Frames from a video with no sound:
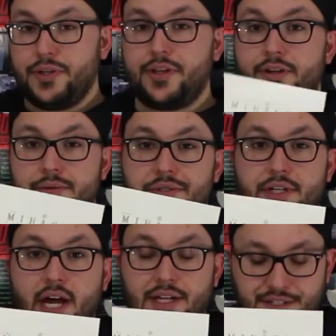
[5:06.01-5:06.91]
with your
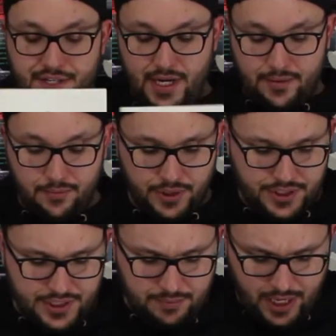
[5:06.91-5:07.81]
user guide inside,
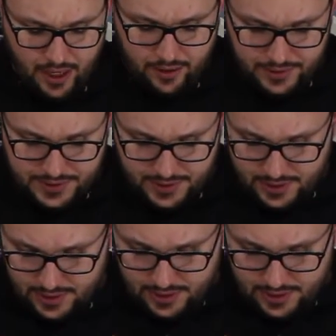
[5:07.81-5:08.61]
which is about